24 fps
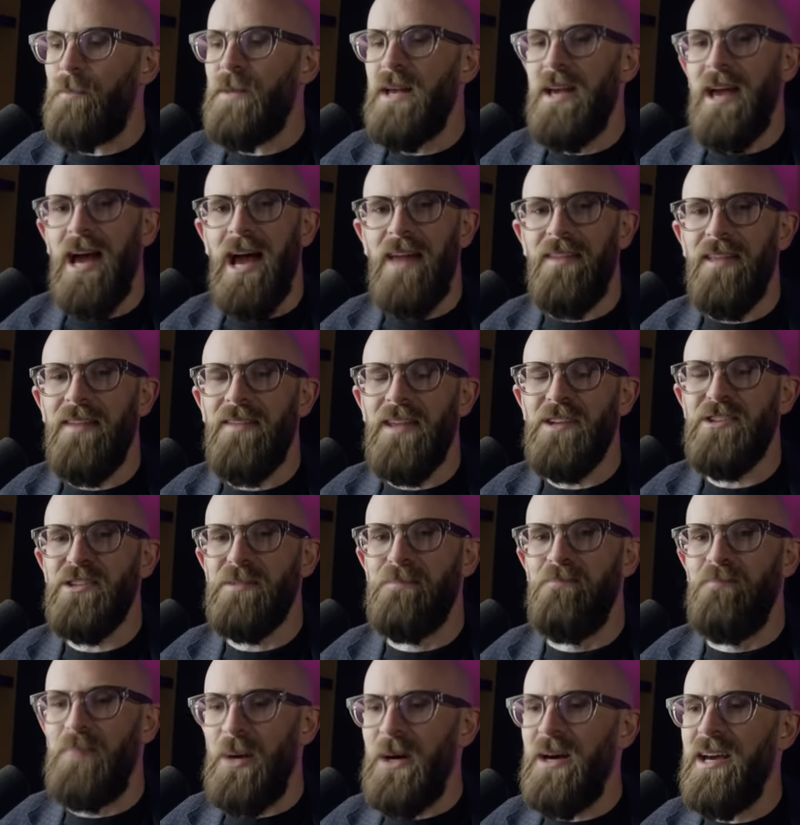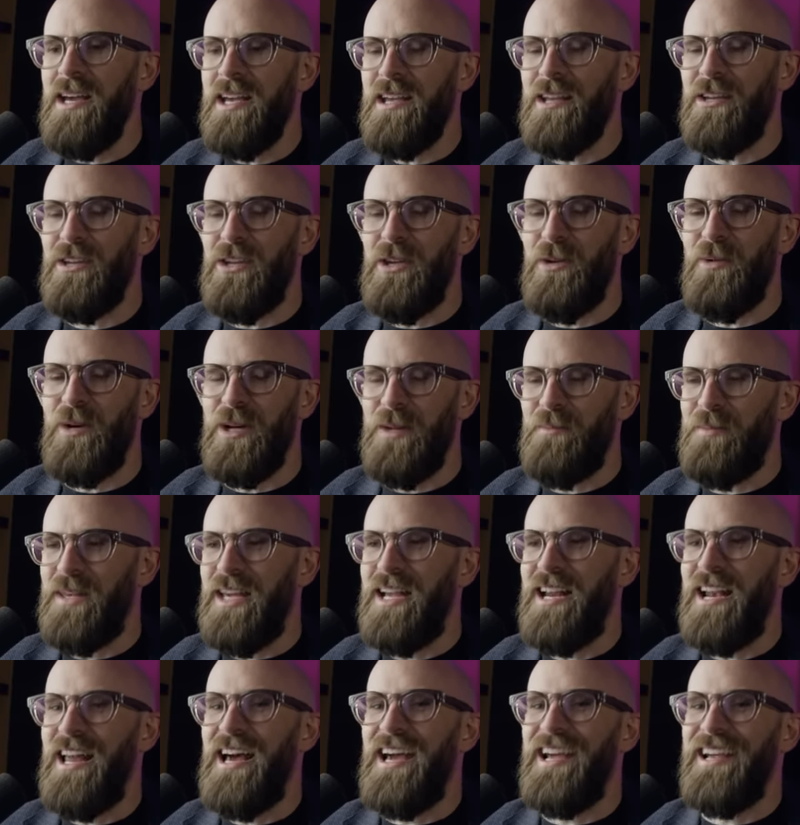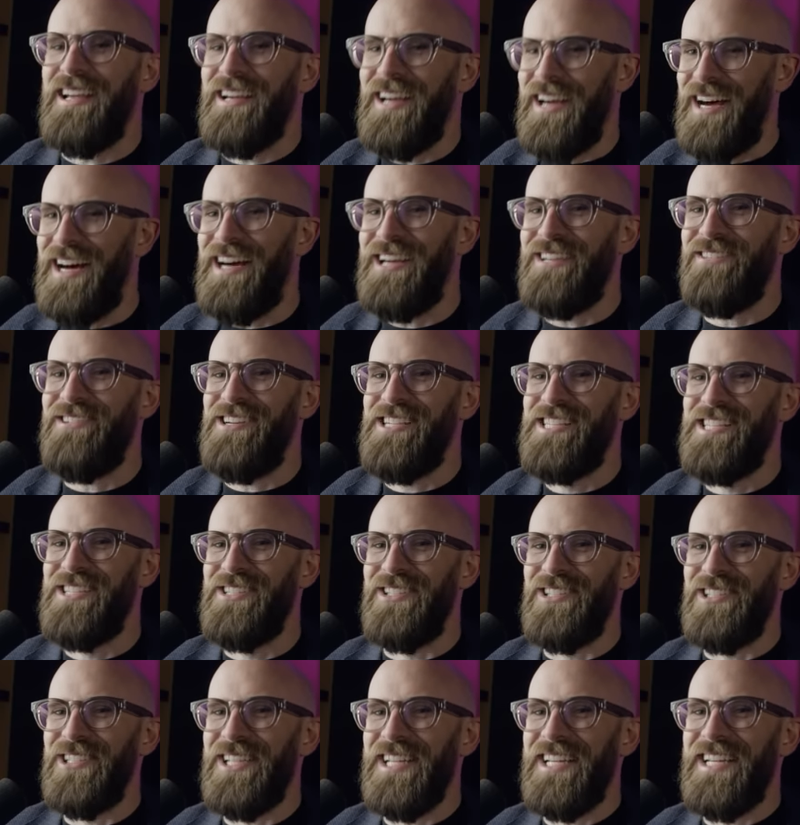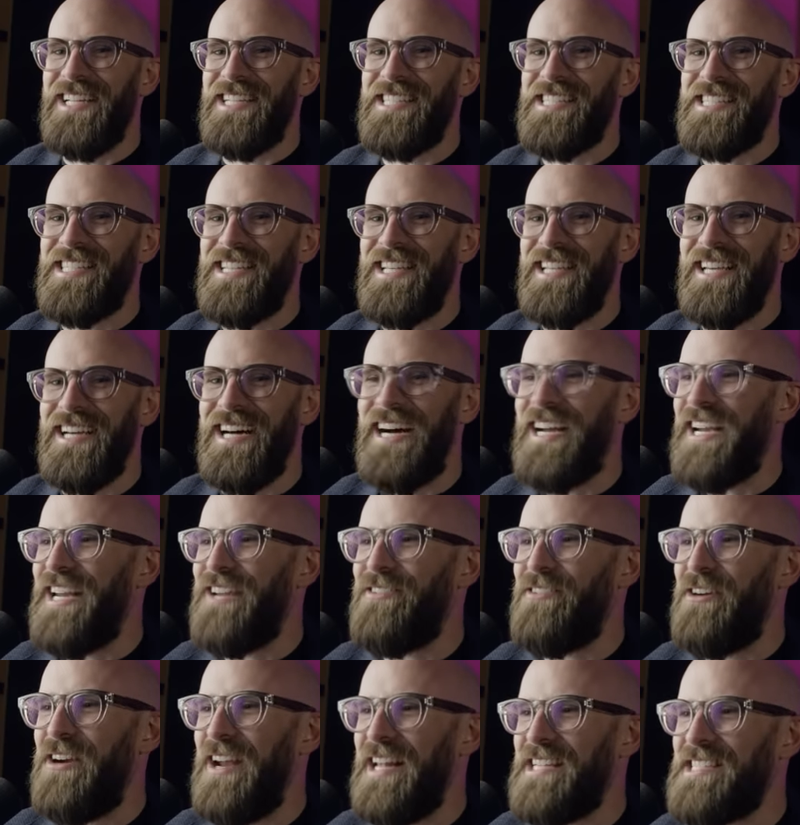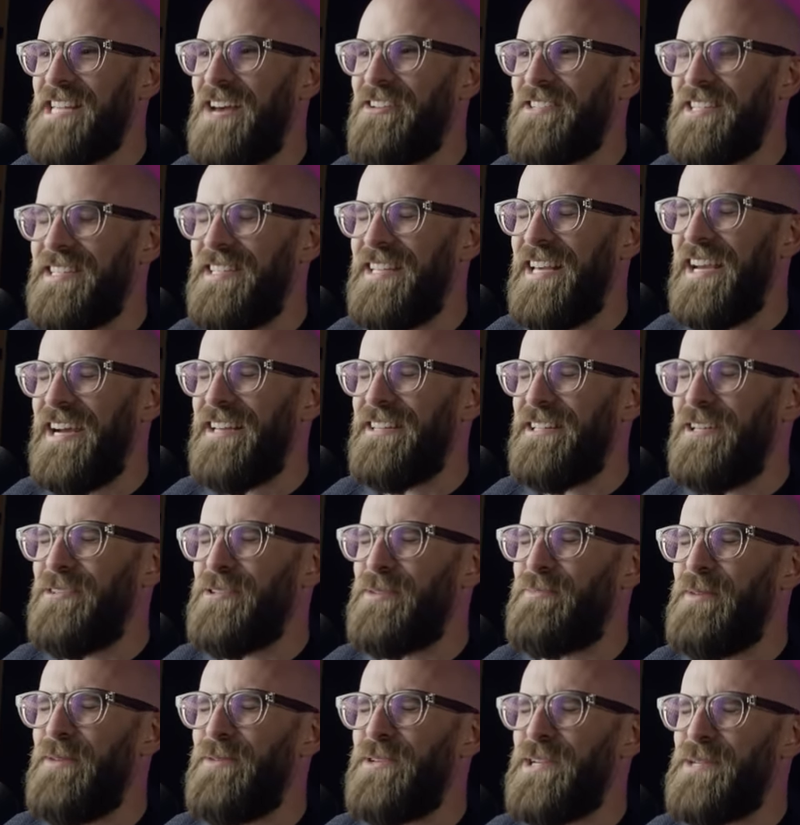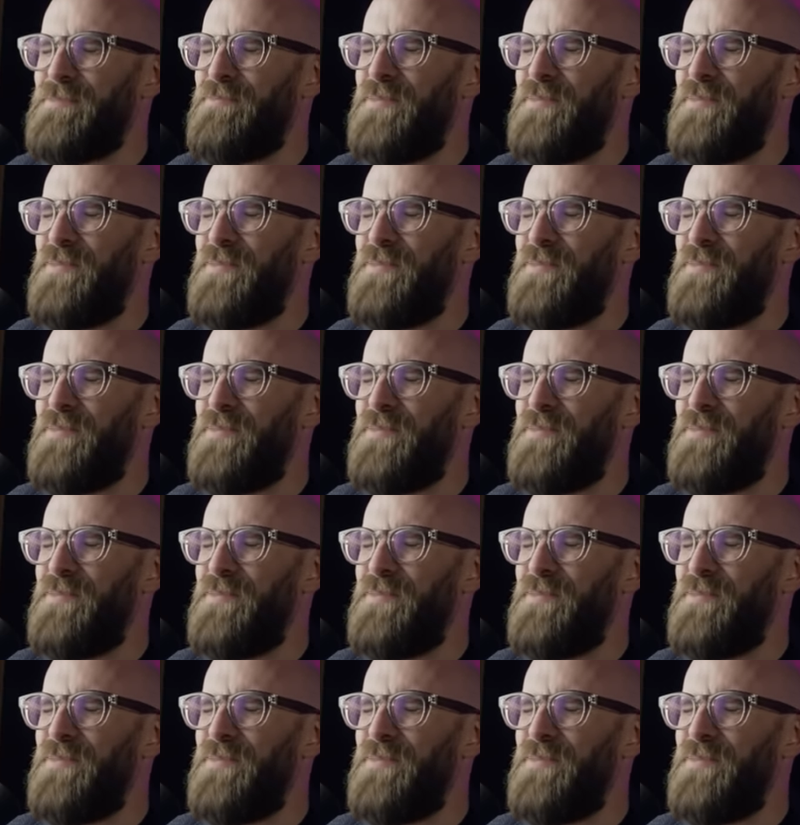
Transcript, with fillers: up, and then they're just buying a new one and being like, I restored it. I didn't even realize that was a thing. I thought it was people